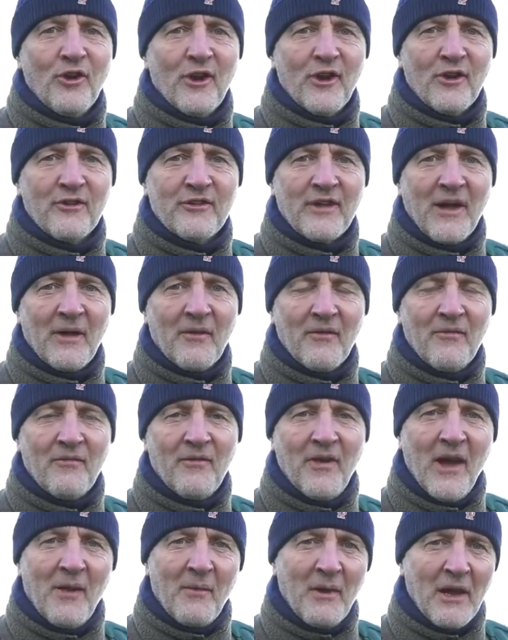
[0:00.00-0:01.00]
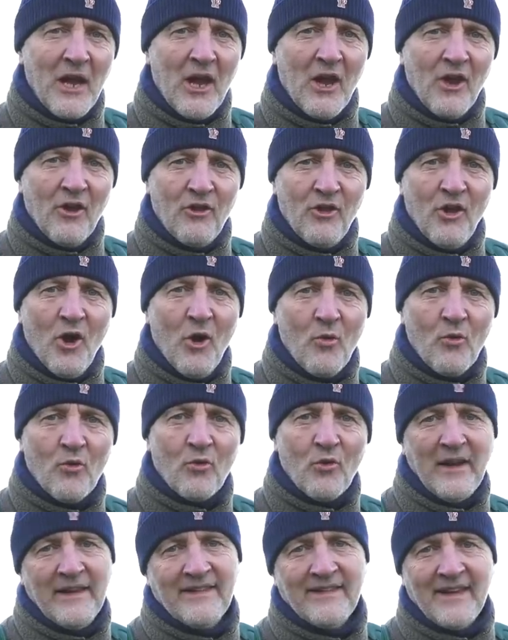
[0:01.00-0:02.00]
yards down the fairway, no
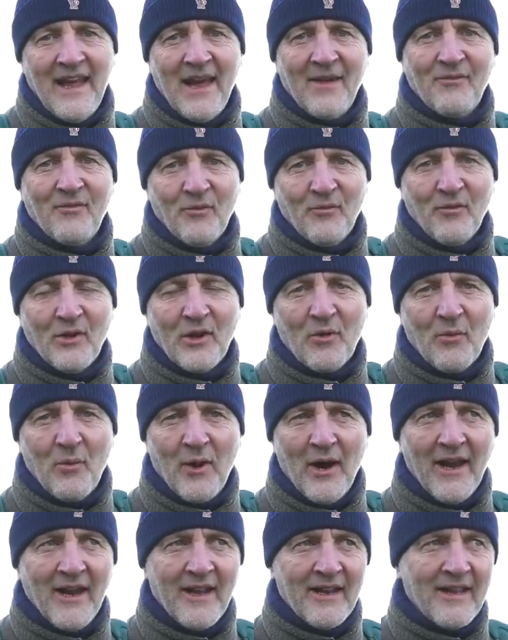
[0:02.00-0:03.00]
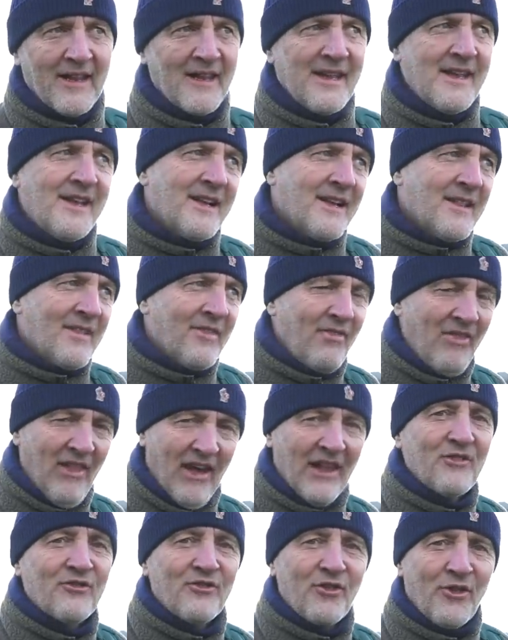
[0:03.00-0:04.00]
great effort required.
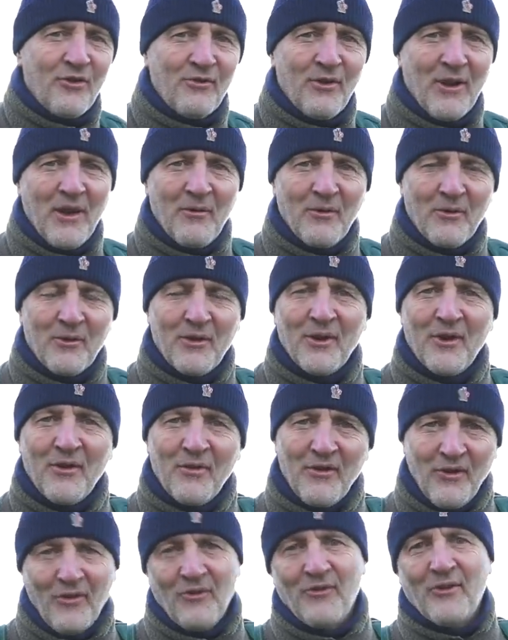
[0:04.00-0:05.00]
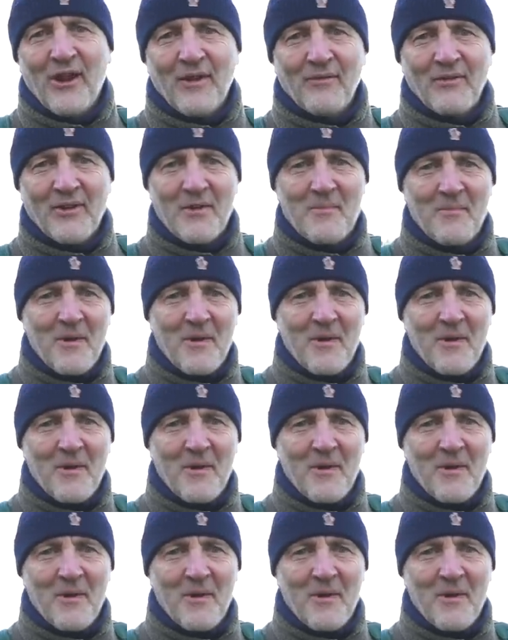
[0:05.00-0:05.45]
That's the three wood that you should have in your